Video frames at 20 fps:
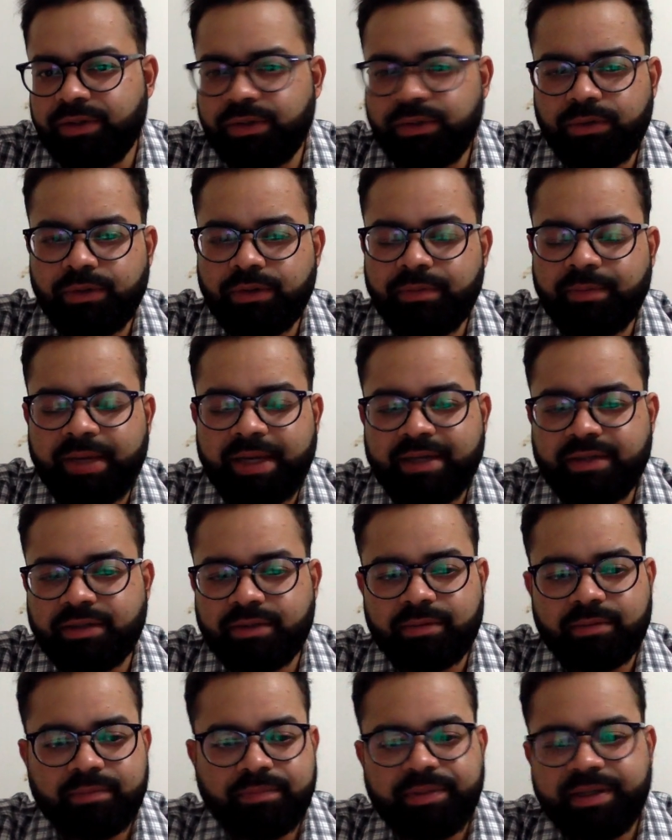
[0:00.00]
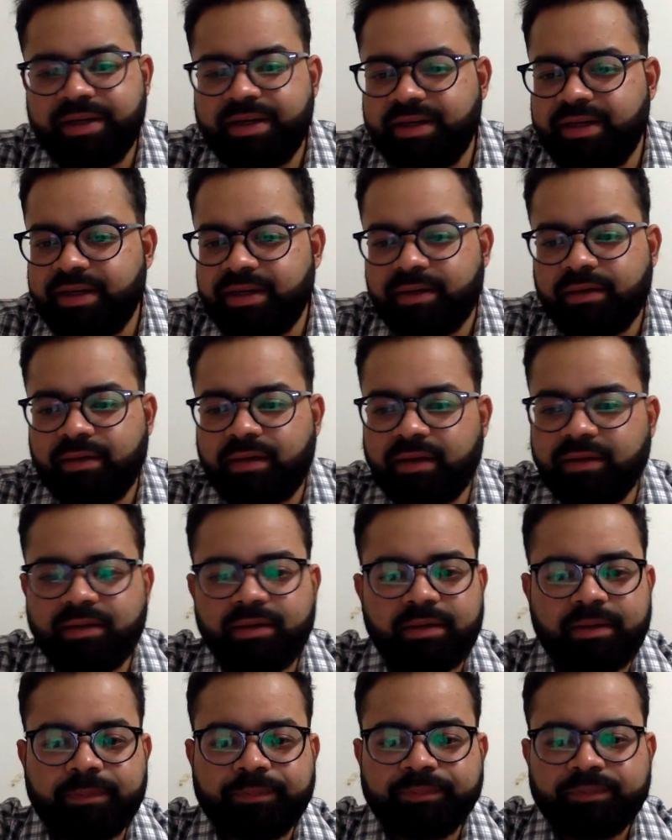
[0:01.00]
you might be reading
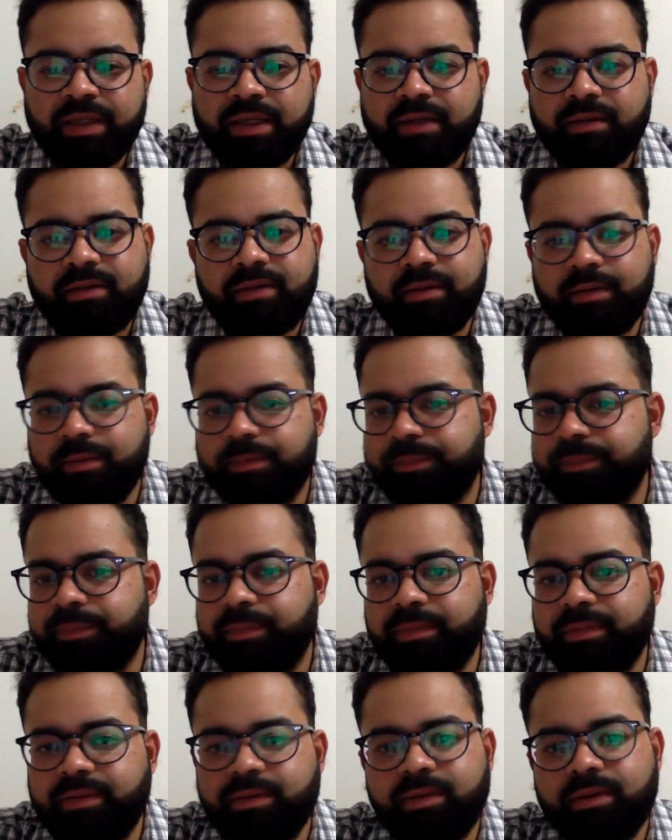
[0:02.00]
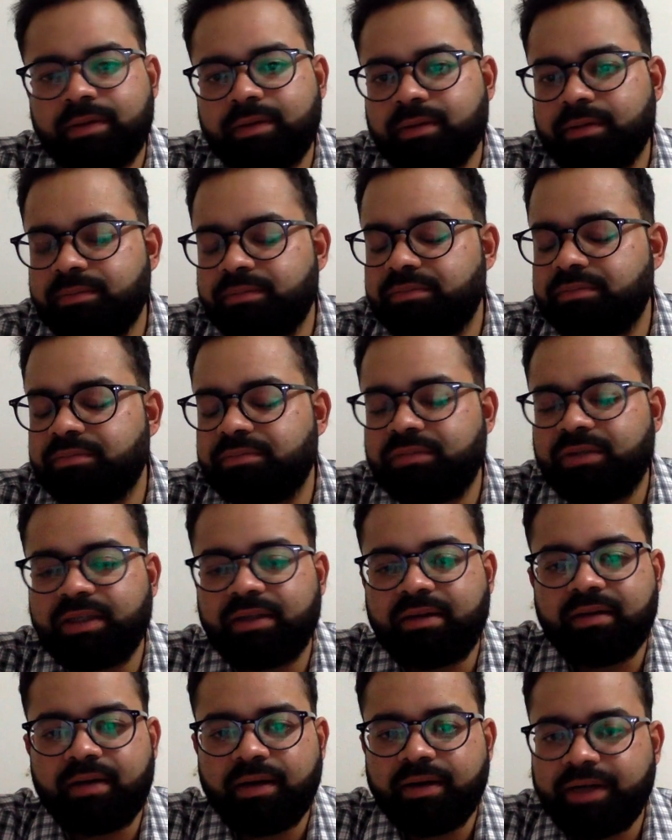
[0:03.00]
the
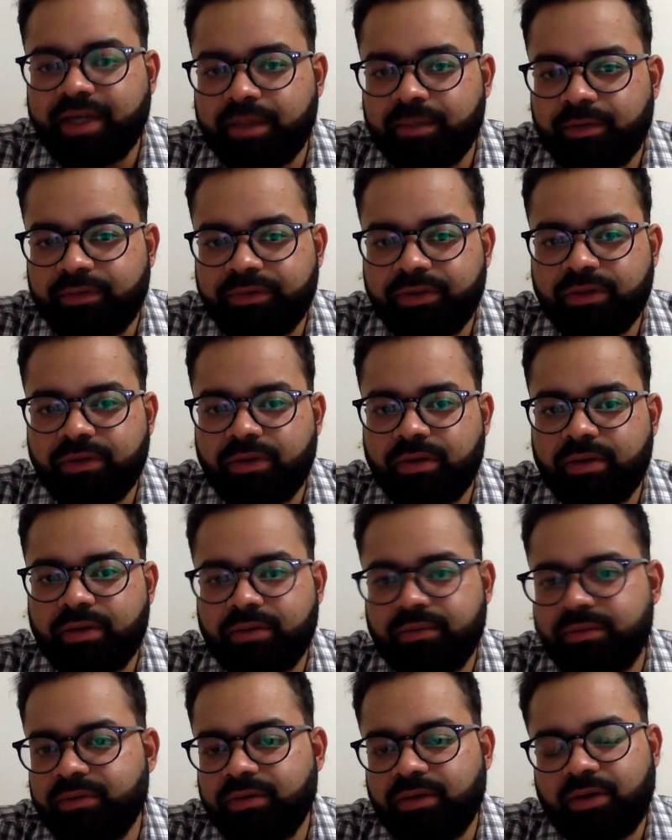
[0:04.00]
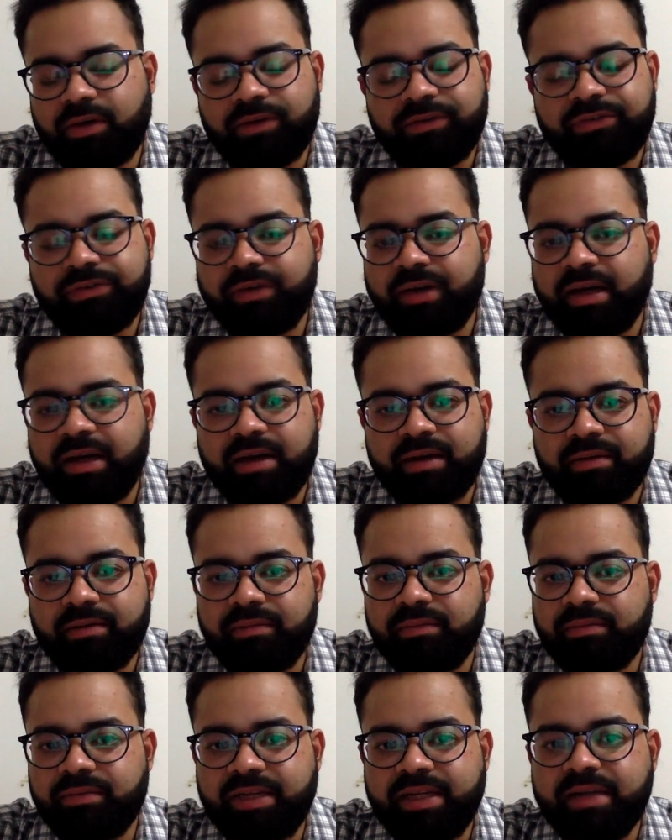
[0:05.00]
Grandnam of our
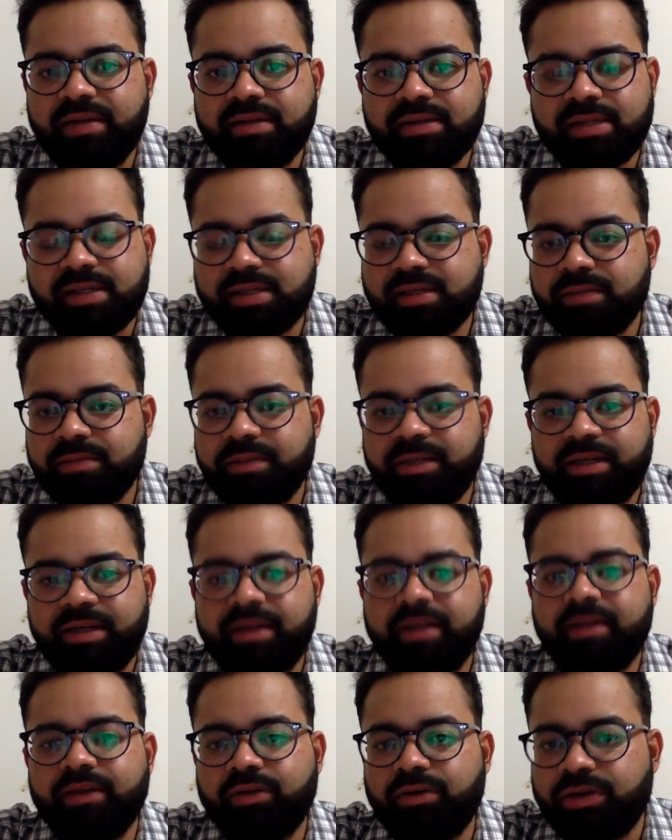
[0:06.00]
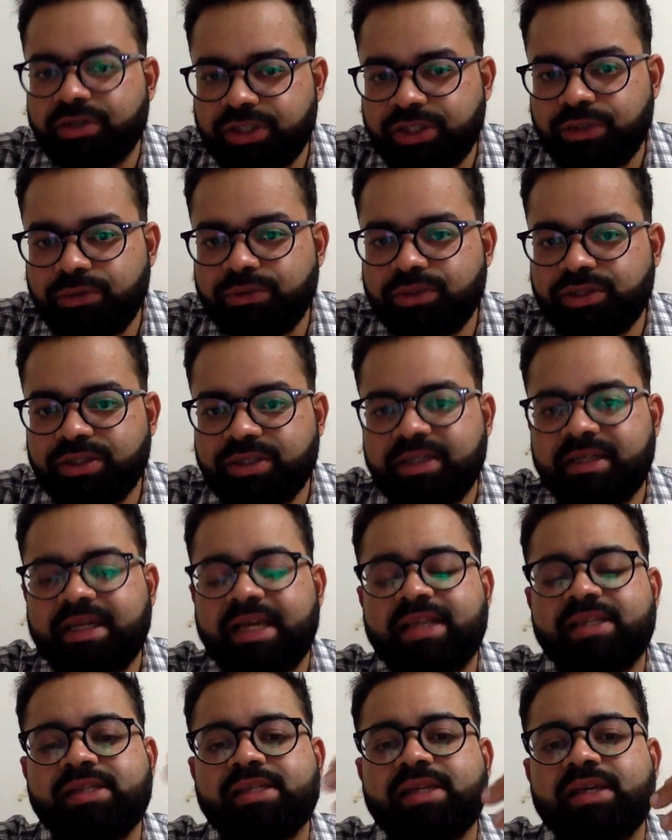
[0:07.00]
legal system in India, the Constitution. It
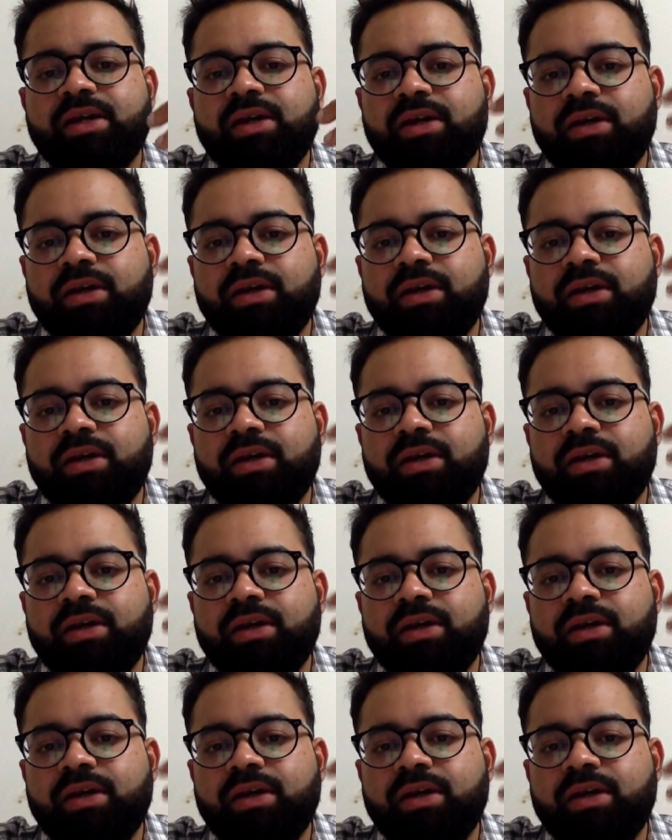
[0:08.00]
has